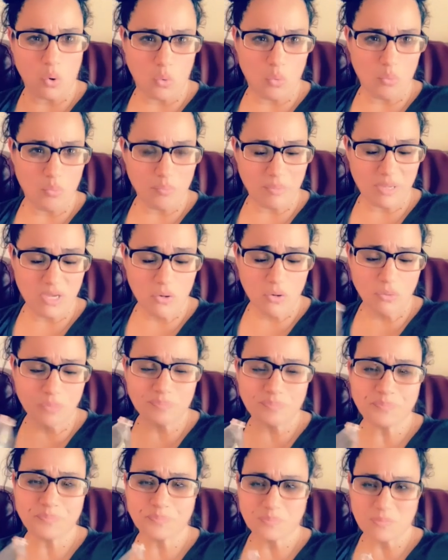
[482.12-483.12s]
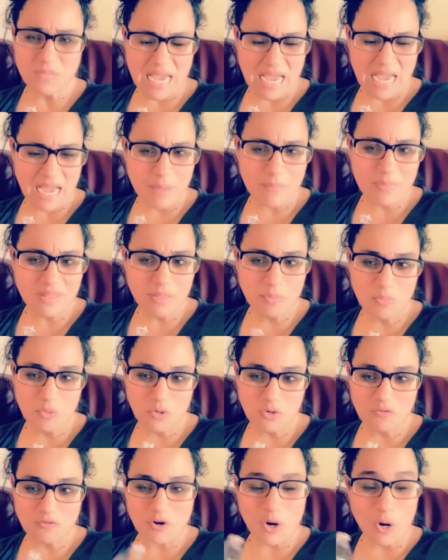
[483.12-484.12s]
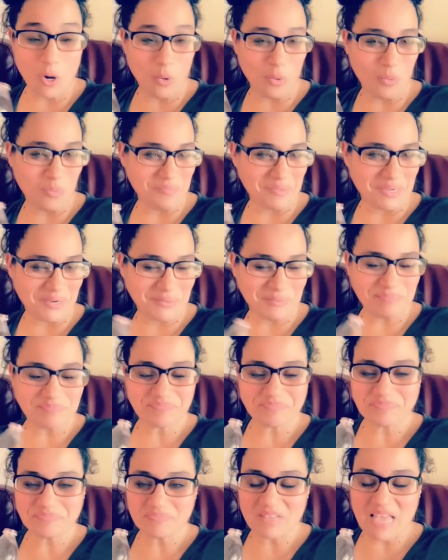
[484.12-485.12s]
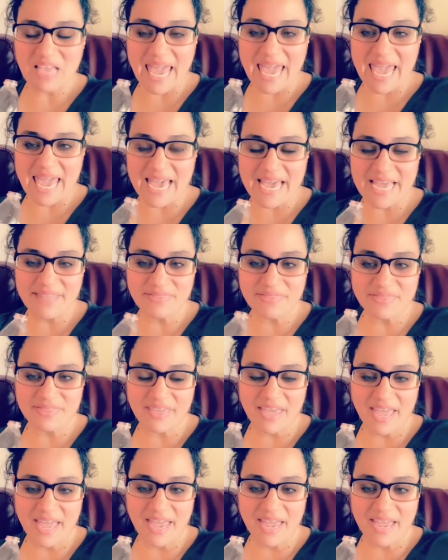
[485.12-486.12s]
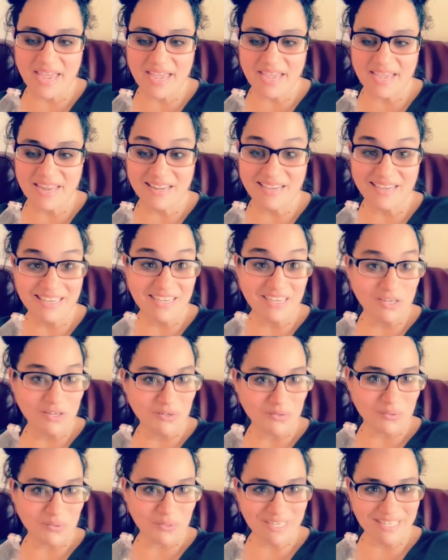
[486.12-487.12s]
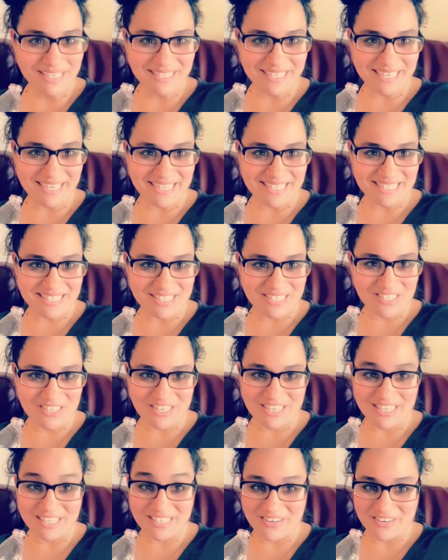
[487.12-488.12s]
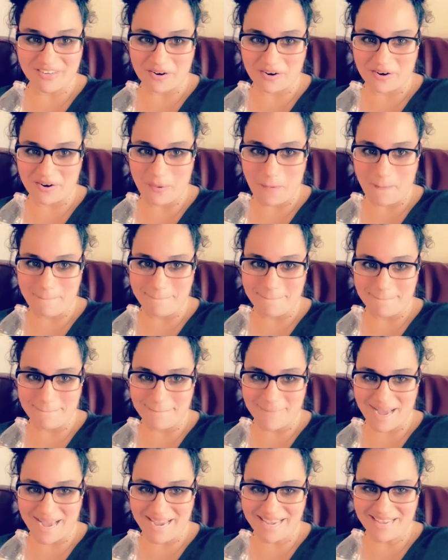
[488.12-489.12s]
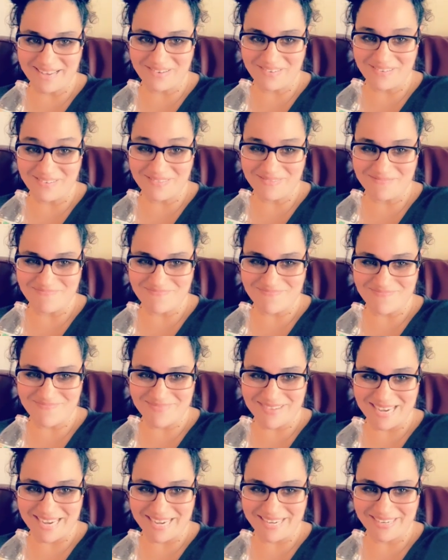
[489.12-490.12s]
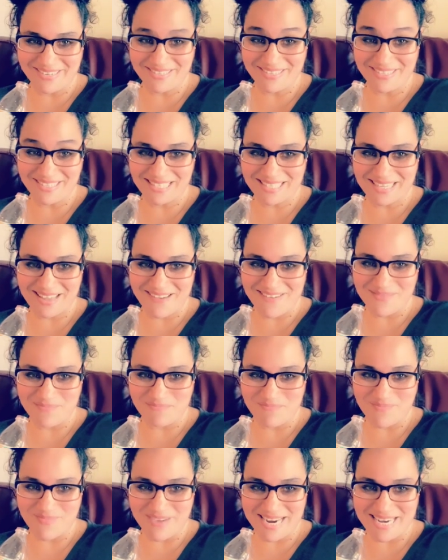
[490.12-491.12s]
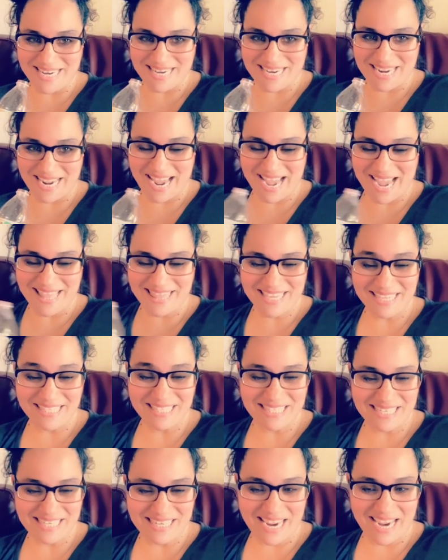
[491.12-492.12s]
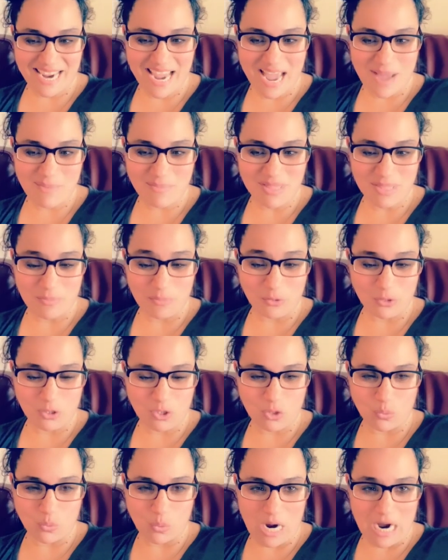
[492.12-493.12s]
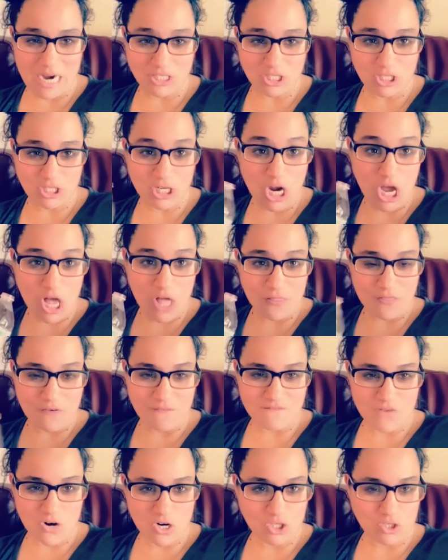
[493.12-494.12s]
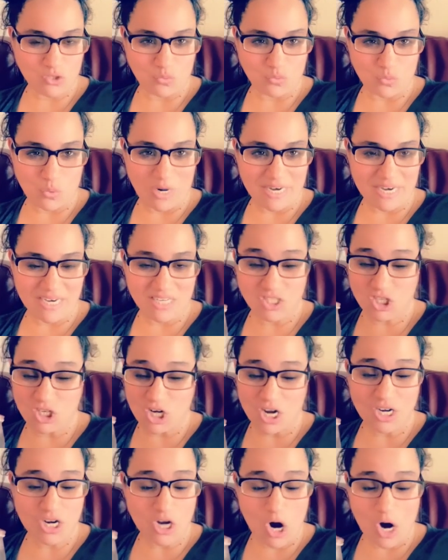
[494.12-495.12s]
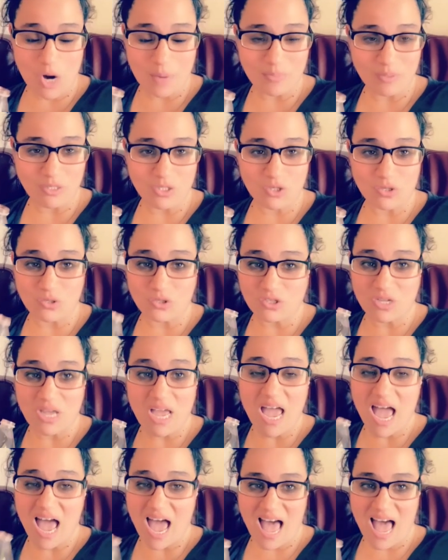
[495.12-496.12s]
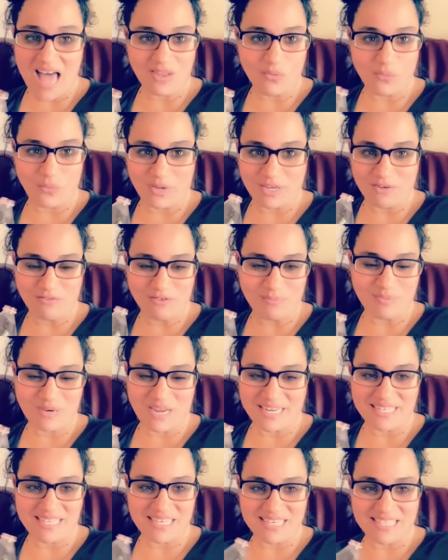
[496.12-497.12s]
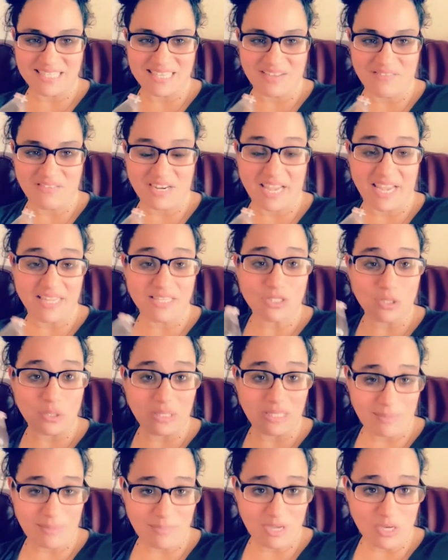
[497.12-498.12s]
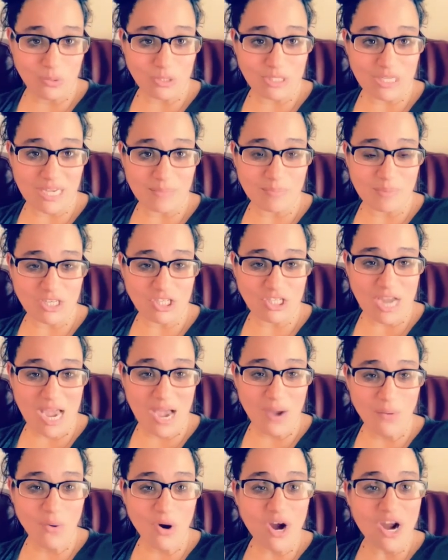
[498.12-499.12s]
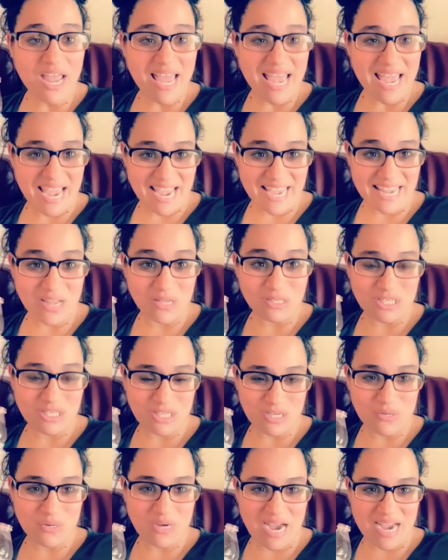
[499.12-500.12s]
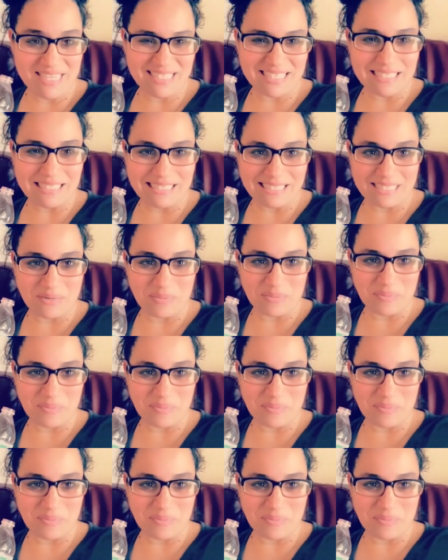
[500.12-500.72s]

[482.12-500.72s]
oatmeal. I'm in the mood for oatmeal. And then we're going to get started on our Michael Myers Monday. I think today I'm in the mood to watch the first one, John Carpenter's Halloween from 1978. So let me go take my shower and I'll see you guys in a little